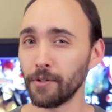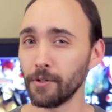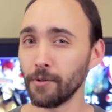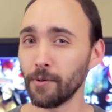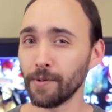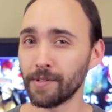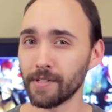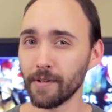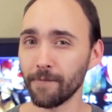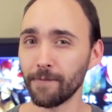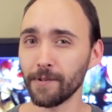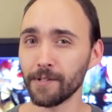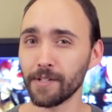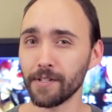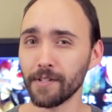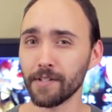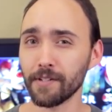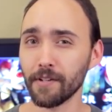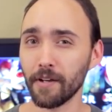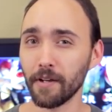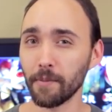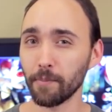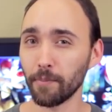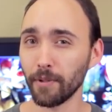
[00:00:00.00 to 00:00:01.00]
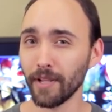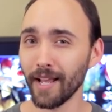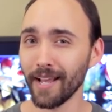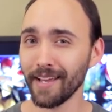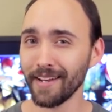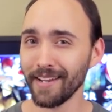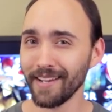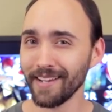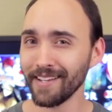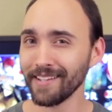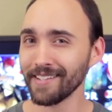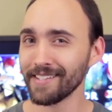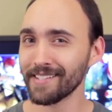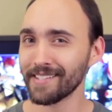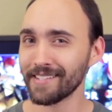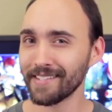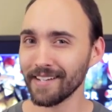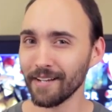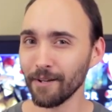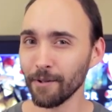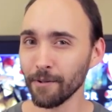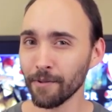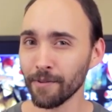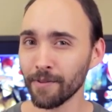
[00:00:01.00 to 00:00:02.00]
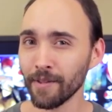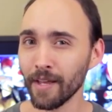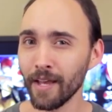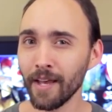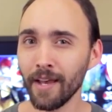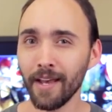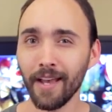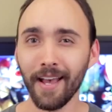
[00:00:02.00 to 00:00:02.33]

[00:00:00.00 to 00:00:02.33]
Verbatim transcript: due to its emphasis on planning, stealth,